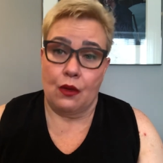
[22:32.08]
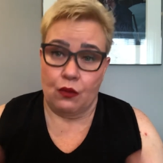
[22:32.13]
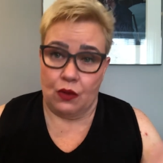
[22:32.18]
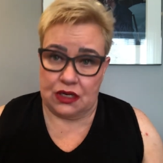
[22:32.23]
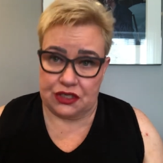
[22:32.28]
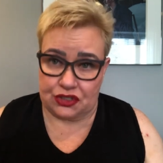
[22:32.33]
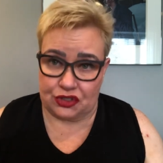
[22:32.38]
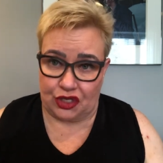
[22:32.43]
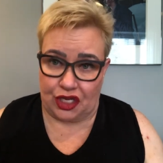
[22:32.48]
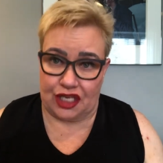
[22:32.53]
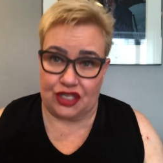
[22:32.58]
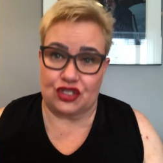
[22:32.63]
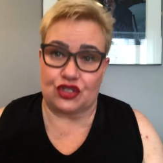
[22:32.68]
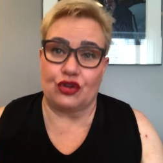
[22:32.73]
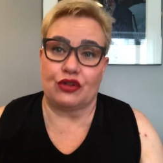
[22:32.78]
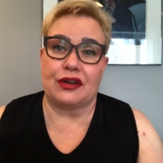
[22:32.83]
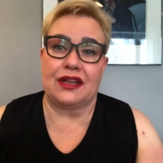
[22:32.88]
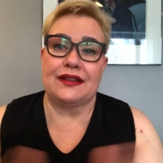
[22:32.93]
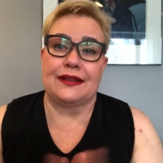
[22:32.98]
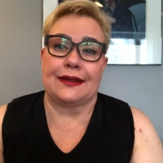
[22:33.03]
Once again,
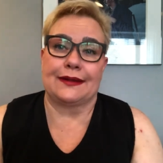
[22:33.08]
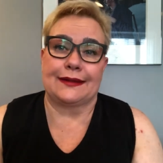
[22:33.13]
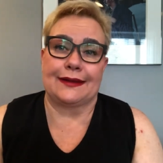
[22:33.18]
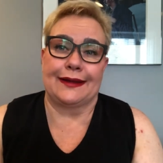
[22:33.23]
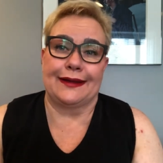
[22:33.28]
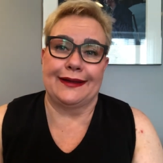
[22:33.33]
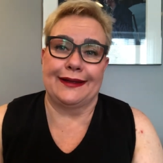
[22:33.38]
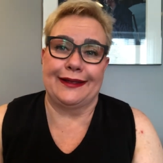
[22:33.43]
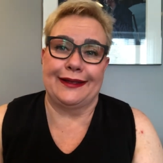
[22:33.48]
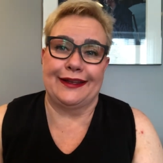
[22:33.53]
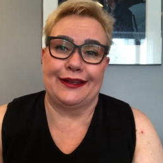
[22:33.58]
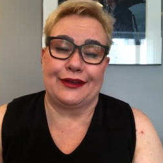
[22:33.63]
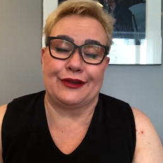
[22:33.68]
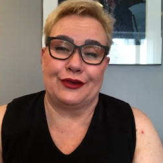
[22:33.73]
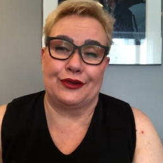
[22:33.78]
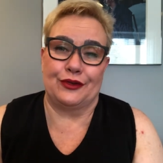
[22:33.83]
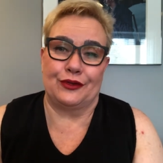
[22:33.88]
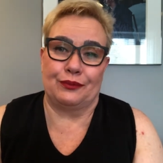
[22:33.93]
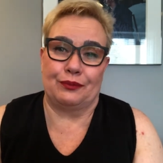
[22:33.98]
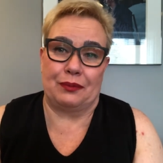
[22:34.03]
sorry that I
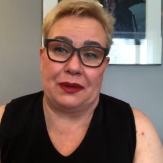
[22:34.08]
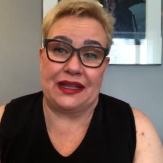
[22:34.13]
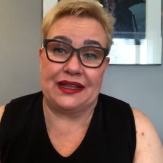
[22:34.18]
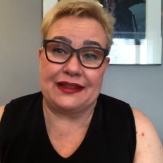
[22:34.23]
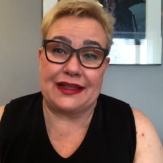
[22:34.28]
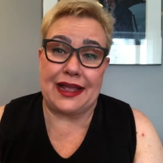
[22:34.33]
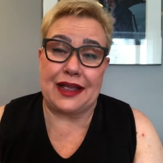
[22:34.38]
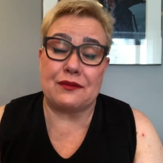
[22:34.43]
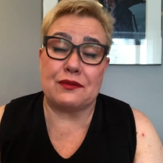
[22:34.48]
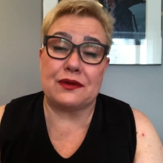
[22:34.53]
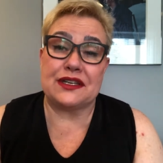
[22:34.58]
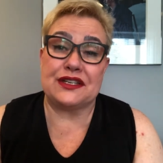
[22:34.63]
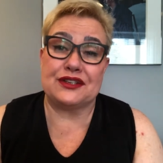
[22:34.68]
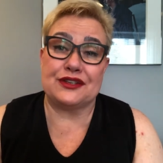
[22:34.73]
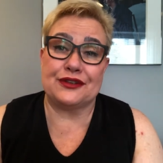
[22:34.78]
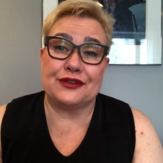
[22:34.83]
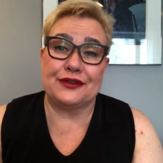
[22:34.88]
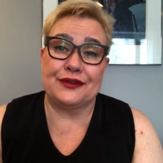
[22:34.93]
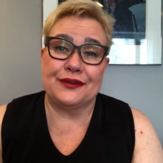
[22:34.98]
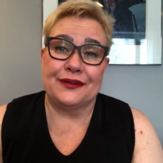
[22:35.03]
couldn't be there with
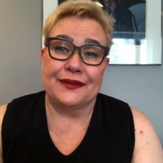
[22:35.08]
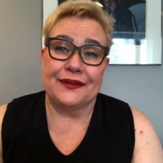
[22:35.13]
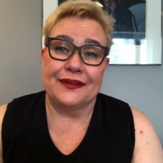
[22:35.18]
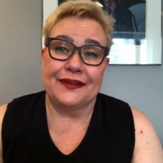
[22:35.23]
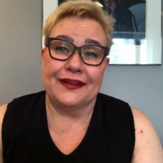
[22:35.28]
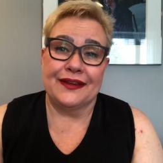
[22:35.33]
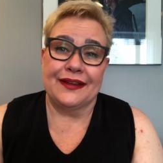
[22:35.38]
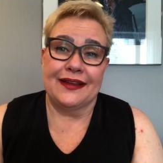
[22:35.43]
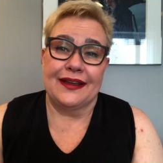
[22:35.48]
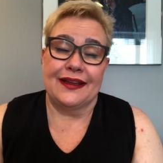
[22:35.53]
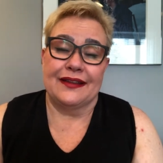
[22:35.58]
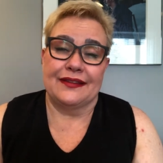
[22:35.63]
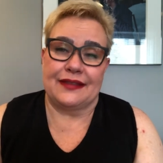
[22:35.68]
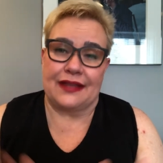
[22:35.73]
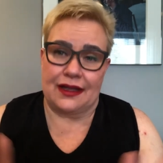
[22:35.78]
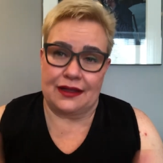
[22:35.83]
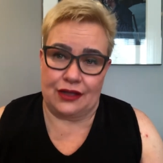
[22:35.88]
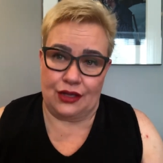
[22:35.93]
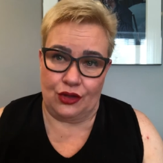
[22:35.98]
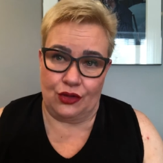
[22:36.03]
you.
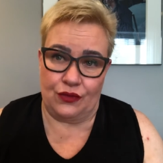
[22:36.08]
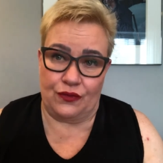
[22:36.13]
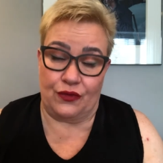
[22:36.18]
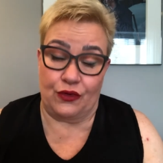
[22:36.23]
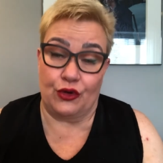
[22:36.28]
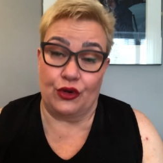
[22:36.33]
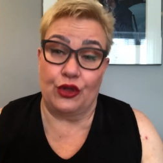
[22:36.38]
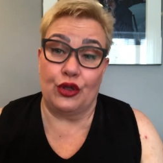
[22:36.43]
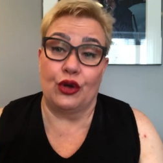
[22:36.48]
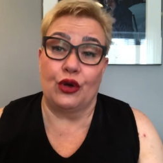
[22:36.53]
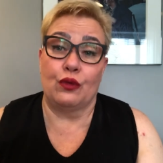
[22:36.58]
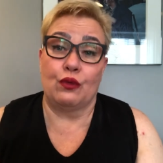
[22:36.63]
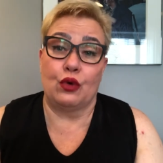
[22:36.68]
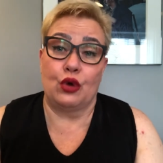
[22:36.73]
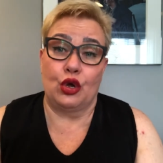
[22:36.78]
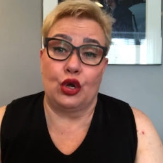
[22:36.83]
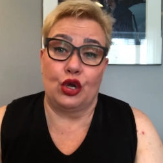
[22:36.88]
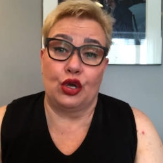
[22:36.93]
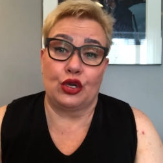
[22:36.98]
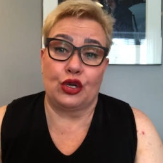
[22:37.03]
Thank you for your
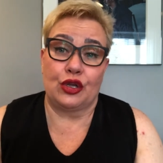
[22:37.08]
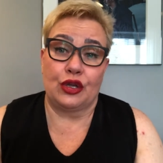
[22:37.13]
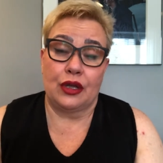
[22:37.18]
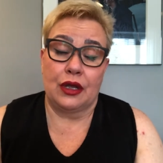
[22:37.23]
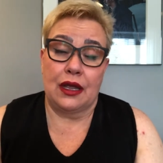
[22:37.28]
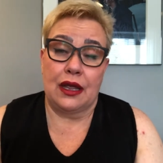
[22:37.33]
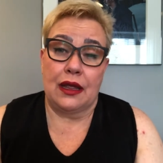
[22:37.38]
work.